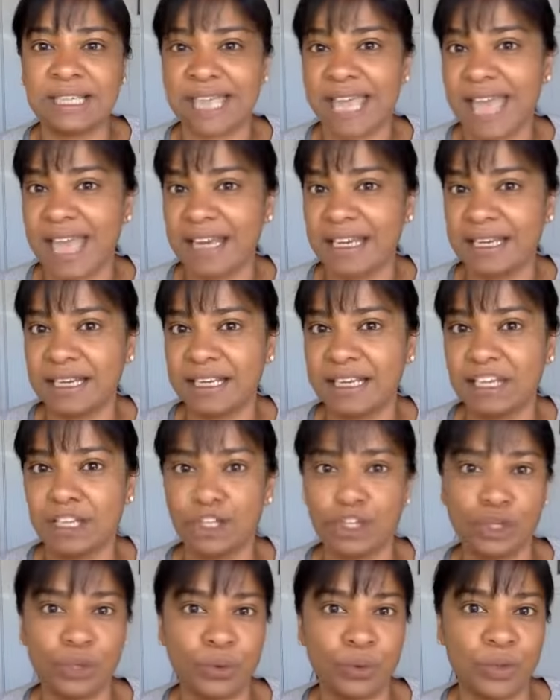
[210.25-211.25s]
Canada,
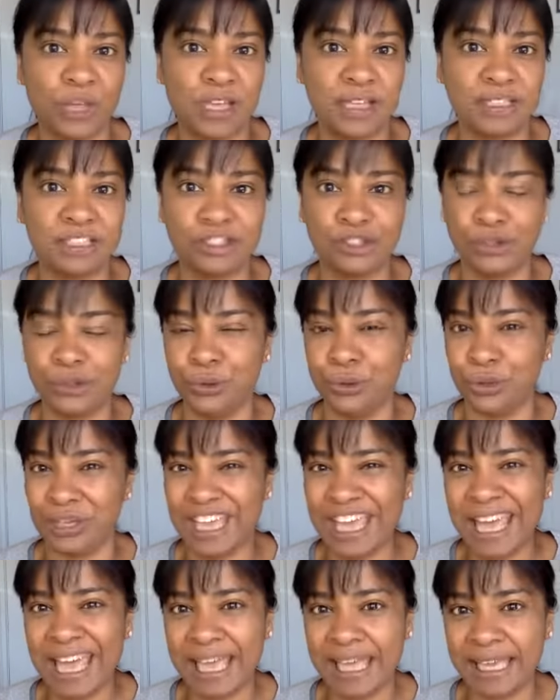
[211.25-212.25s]
US,
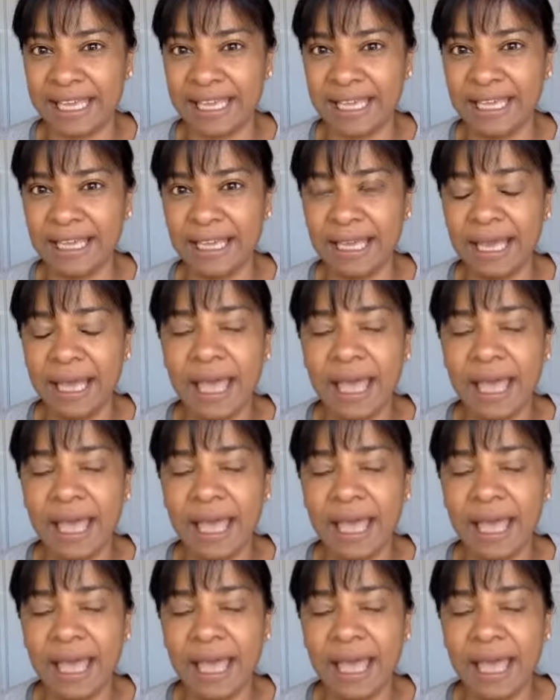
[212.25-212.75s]
UK.